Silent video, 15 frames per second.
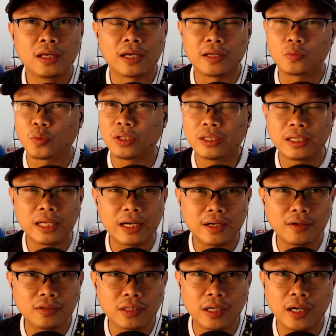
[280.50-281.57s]
And when the
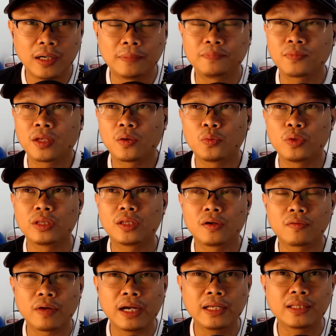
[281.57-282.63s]
knockout come with the
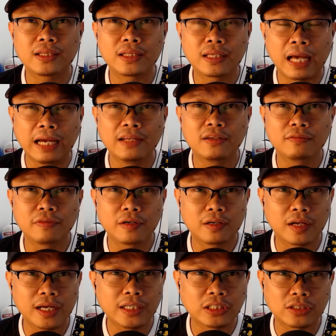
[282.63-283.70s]
right kind of
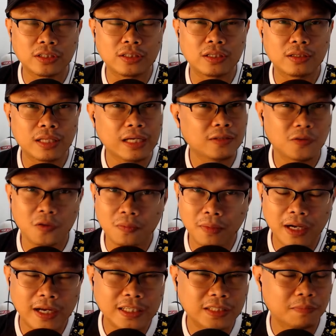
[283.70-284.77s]
aggression, not too
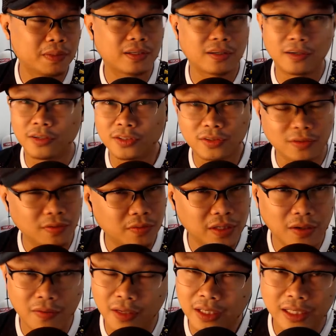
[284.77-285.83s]
much because we
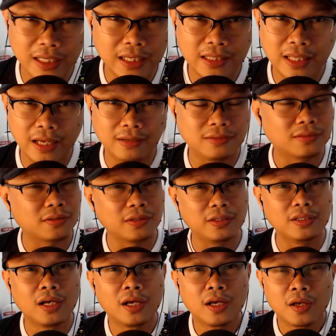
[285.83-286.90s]
don't want to get
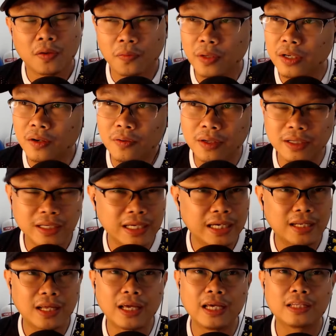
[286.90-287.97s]
countered. We don't want to
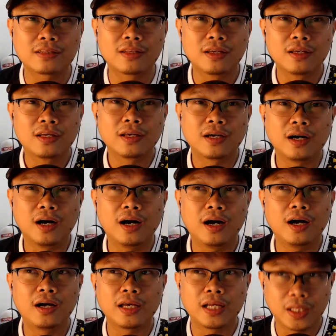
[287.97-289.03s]
get hit.
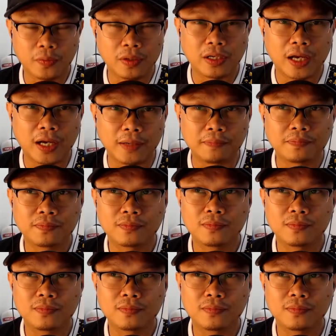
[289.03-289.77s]
It will come.